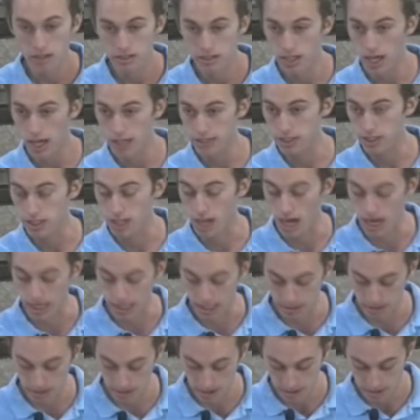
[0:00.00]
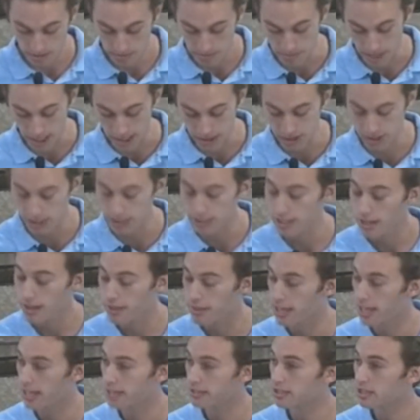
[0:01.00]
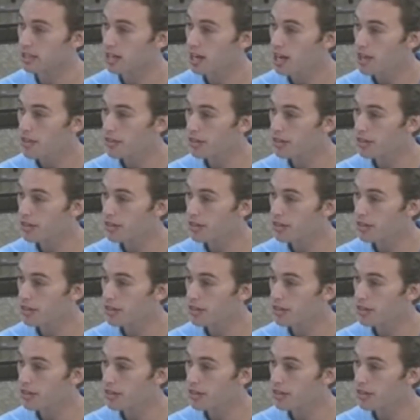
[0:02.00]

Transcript: Dr. Connett mentioned that